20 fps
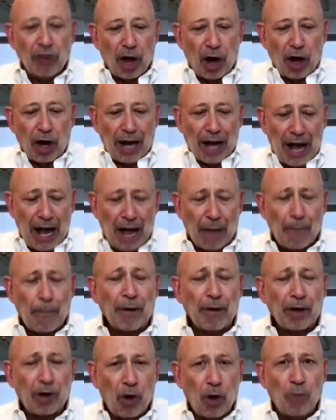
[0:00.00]

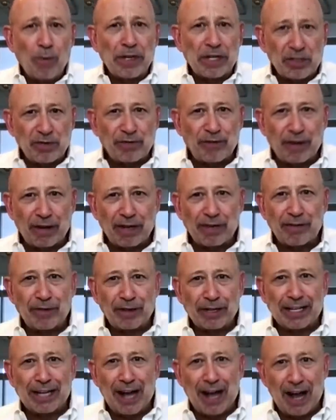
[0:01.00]
The Goldman is very,
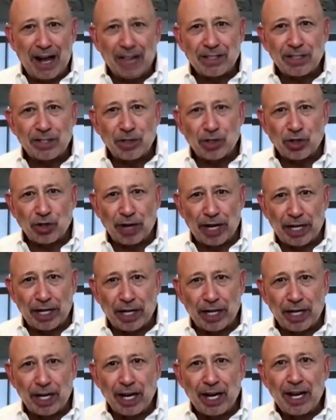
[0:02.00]
very
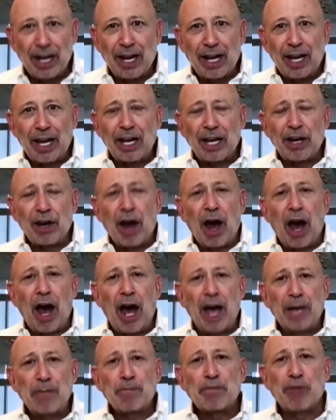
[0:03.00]
concentrated in
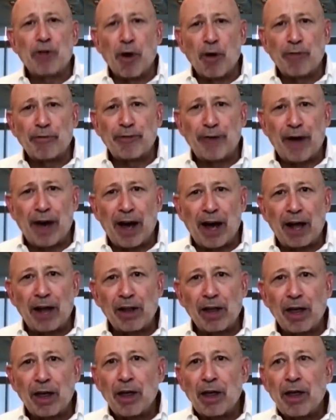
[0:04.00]
high
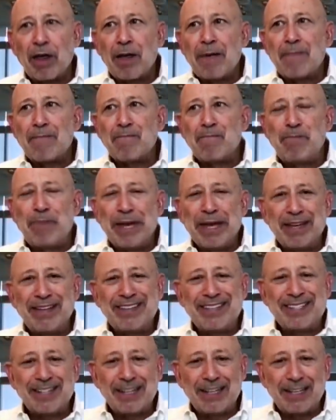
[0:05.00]
profile, big,